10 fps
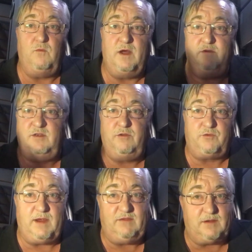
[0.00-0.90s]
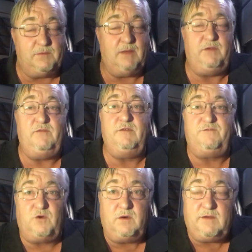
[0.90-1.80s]
one, two, three, sometimes even
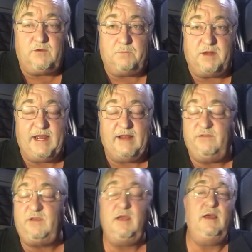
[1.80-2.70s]
four different plans,